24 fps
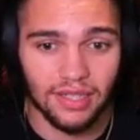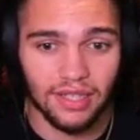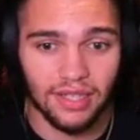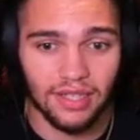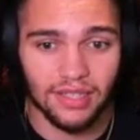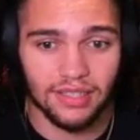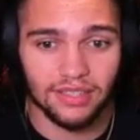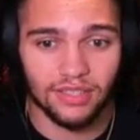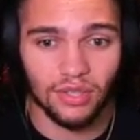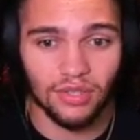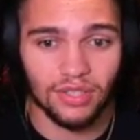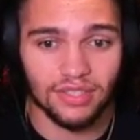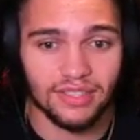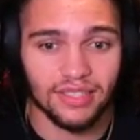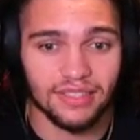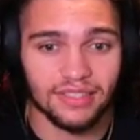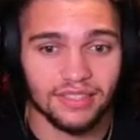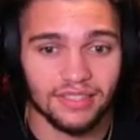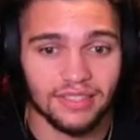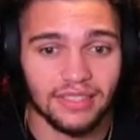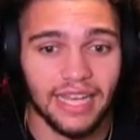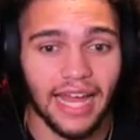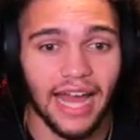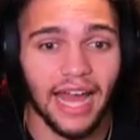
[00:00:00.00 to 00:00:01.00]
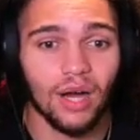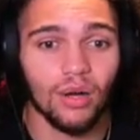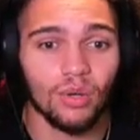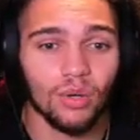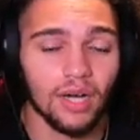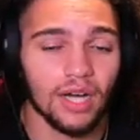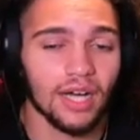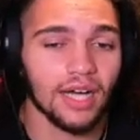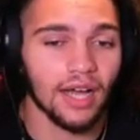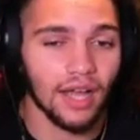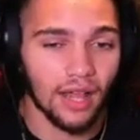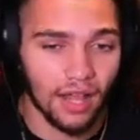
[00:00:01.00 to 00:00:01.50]
So this thing's
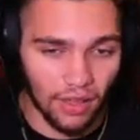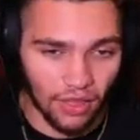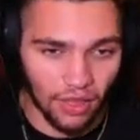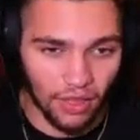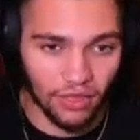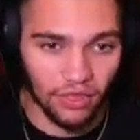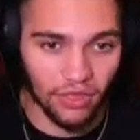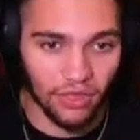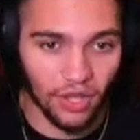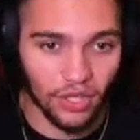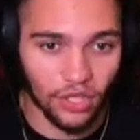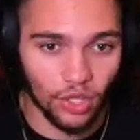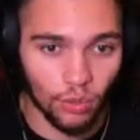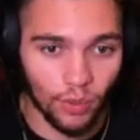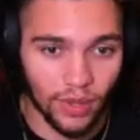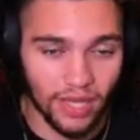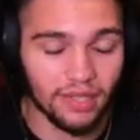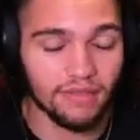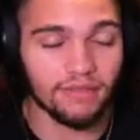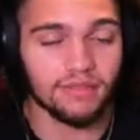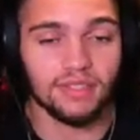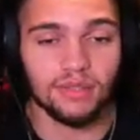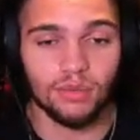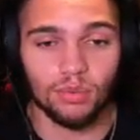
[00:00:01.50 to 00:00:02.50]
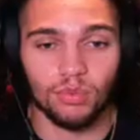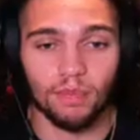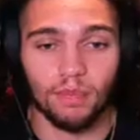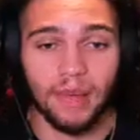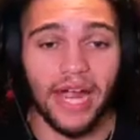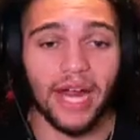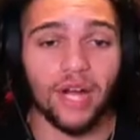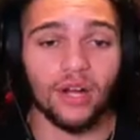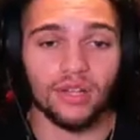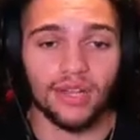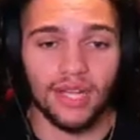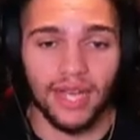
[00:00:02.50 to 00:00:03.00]
now Thunder Waved,
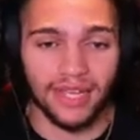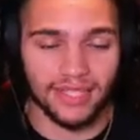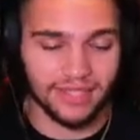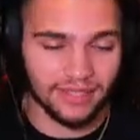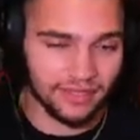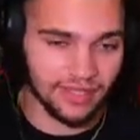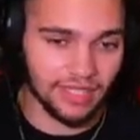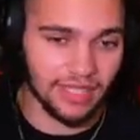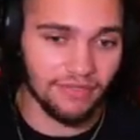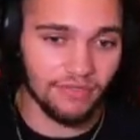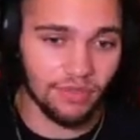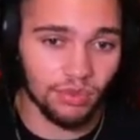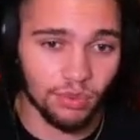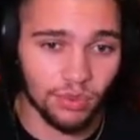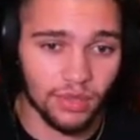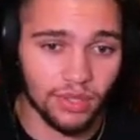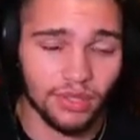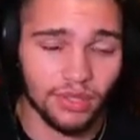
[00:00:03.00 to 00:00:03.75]
paralyzed, if you will.